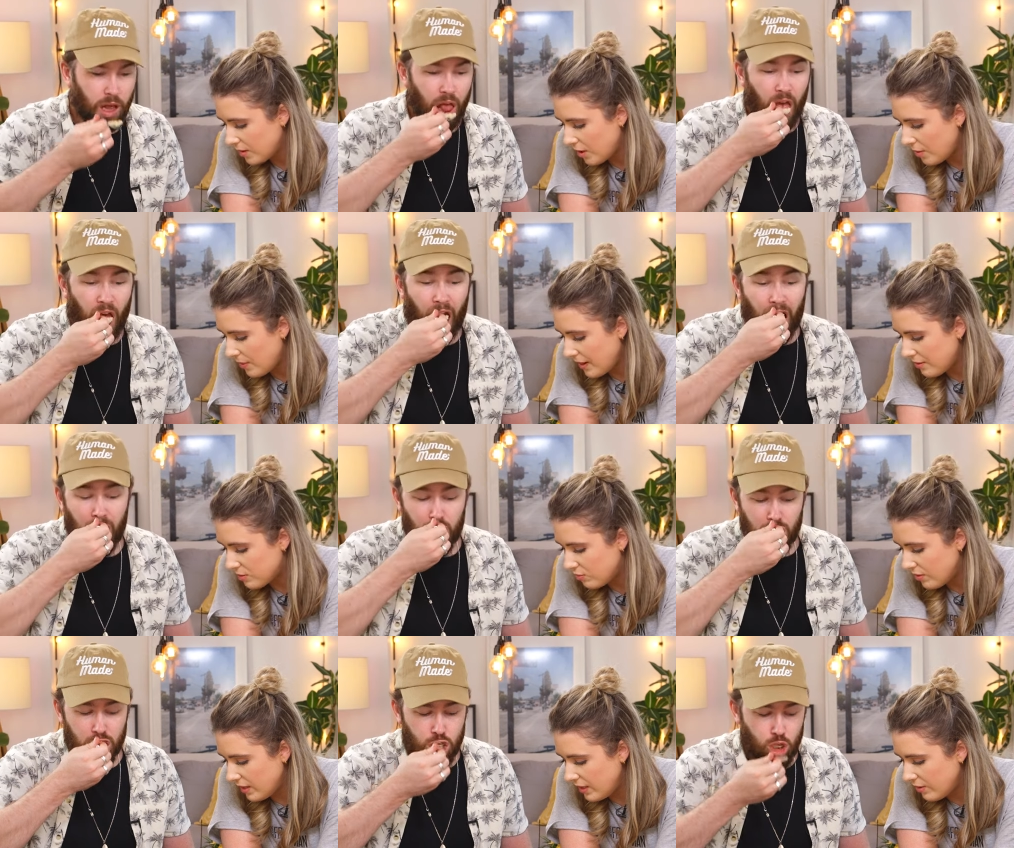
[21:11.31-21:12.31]
Speaker 1: Oh wow, it's
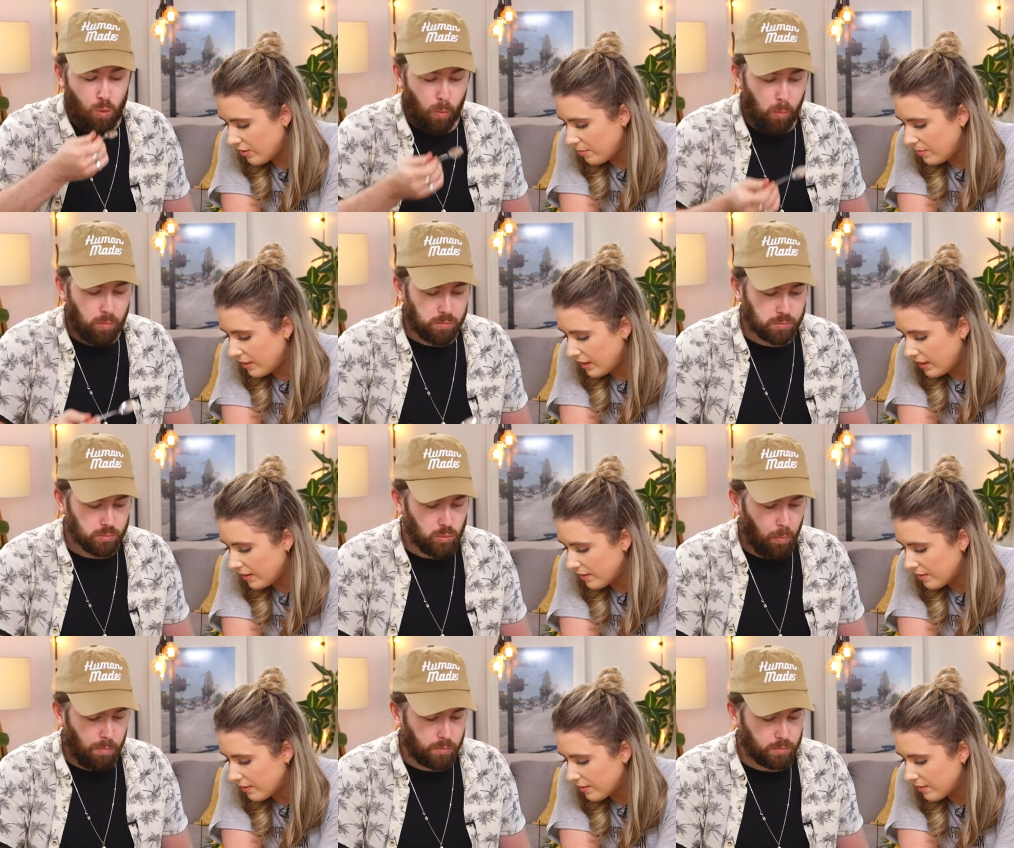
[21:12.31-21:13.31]
really crumbly.
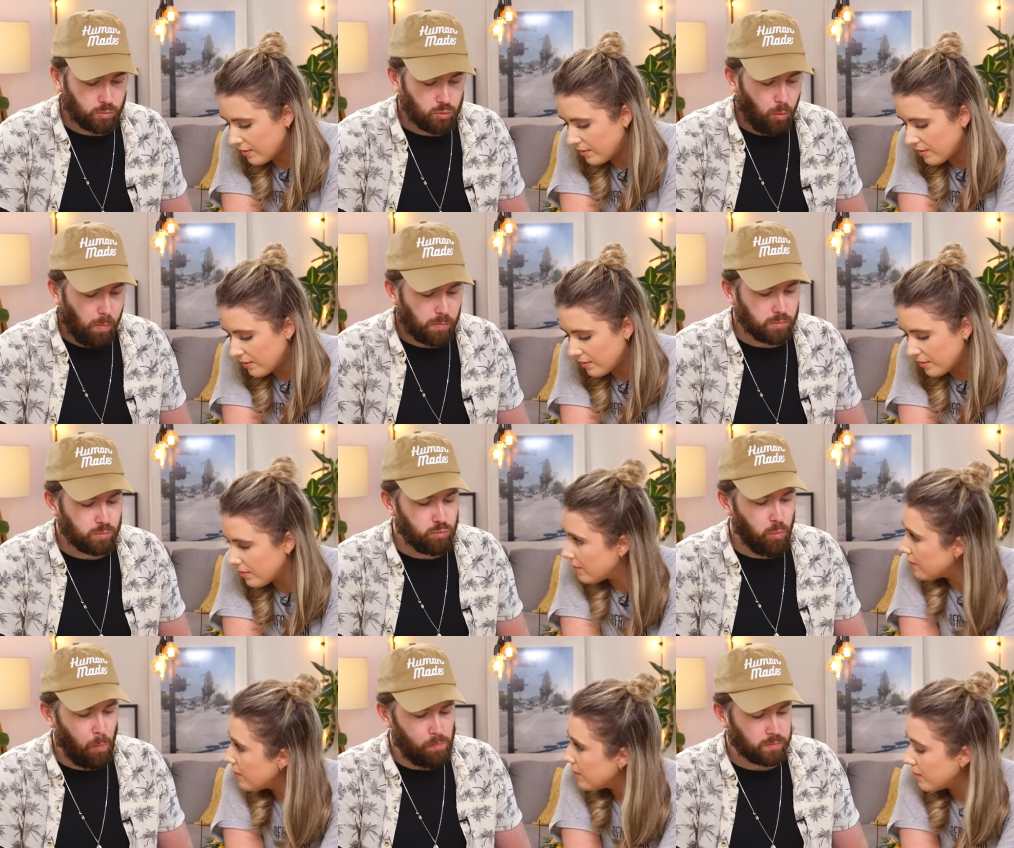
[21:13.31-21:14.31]

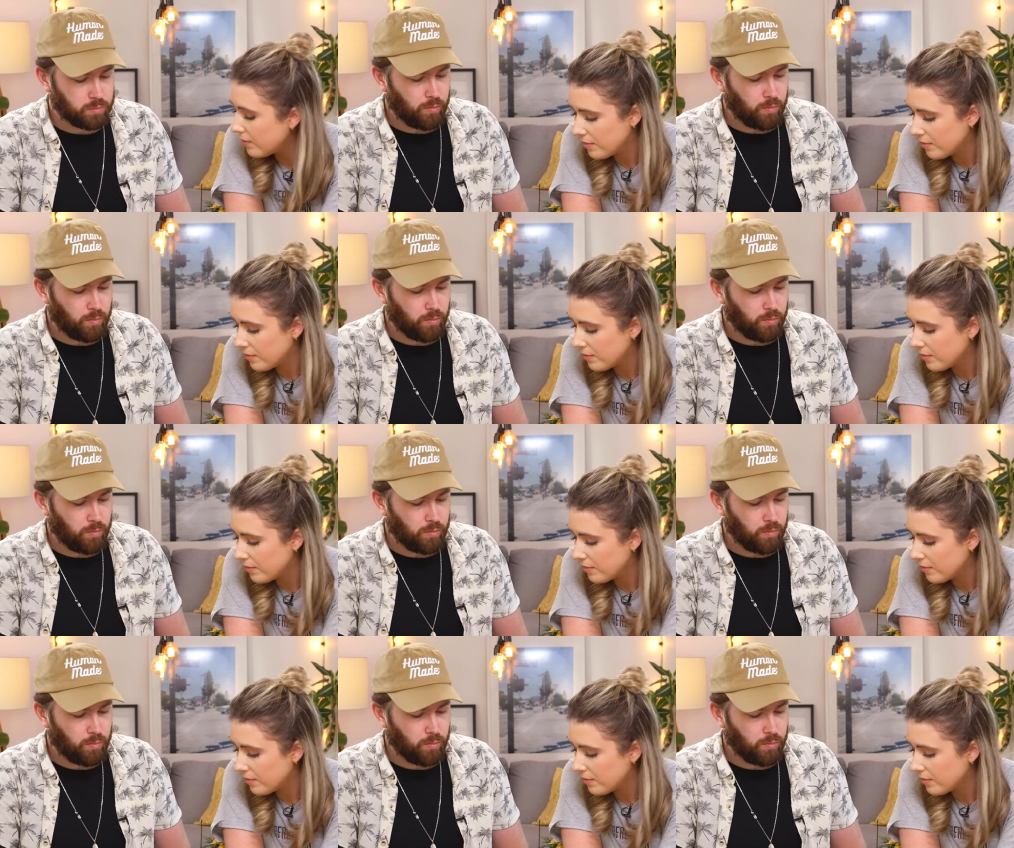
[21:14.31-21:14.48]
Mmm.